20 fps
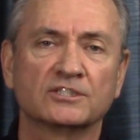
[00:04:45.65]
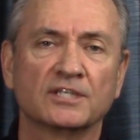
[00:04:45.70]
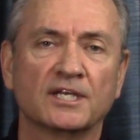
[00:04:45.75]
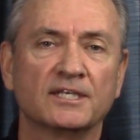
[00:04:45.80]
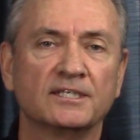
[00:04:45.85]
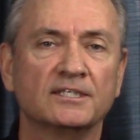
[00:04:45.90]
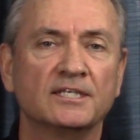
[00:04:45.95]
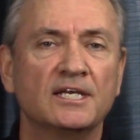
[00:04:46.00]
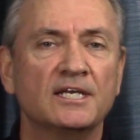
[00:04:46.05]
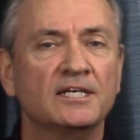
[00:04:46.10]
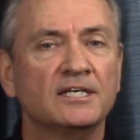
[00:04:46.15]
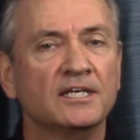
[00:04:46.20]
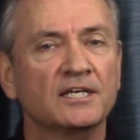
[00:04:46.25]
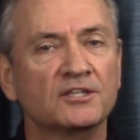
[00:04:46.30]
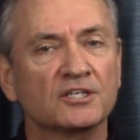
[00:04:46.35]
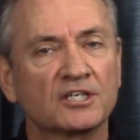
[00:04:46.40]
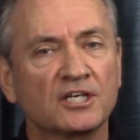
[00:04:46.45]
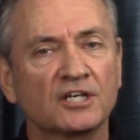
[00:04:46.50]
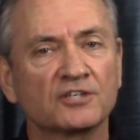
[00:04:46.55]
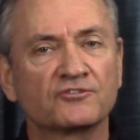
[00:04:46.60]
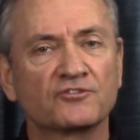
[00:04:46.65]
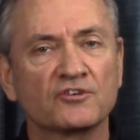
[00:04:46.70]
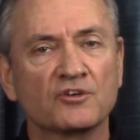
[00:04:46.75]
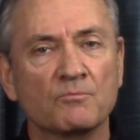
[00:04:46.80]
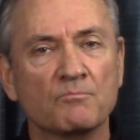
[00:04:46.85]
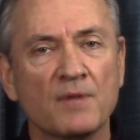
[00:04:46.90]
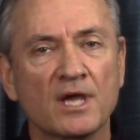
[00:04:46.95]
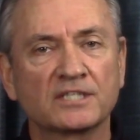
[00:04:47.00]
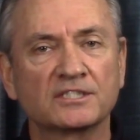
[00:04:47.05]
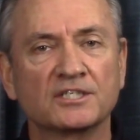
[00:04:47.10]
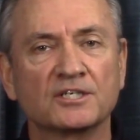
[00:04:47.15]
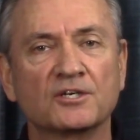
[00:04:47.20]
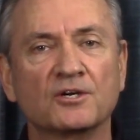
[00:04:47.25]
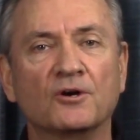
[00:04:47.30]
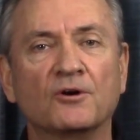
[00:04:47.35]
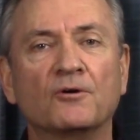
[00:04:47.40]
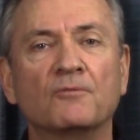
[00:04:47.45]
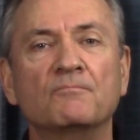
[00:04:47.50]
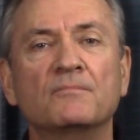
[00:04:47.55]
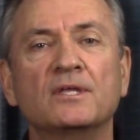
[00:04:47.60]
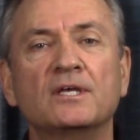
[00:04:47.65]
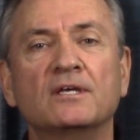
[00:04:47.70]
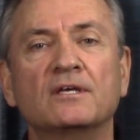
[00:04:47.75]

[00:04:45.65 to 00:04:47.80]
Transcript: and in the country of Mexico,